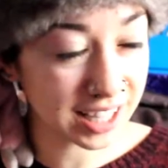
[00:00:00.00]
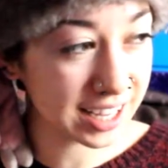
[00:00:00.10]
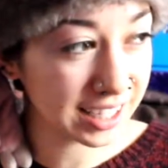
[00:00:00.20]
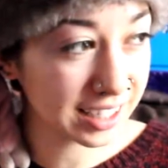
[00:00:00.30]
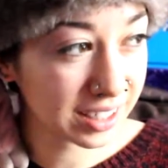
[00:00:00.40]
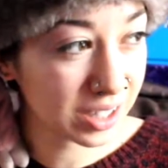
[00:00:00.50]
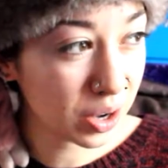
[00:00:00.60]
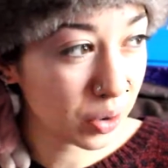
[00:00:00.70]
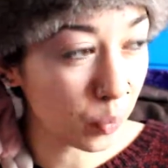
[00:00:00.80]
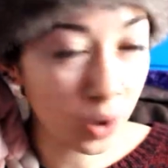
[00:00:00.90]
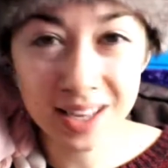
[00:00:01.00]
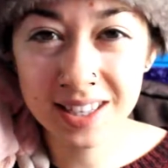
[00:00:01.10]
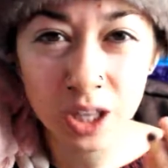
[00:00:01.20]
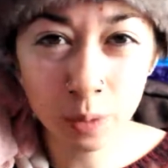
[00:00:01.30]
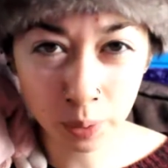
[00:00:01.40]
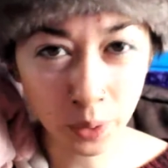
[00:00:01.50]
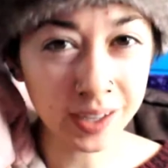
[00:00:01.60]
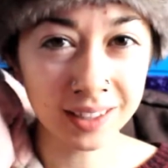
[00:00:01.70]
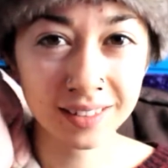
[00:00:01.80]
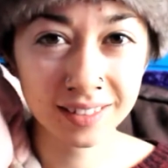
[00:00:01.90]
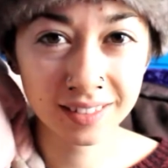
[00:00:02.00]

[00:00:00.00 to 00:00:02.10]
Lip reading: Like, what is the point?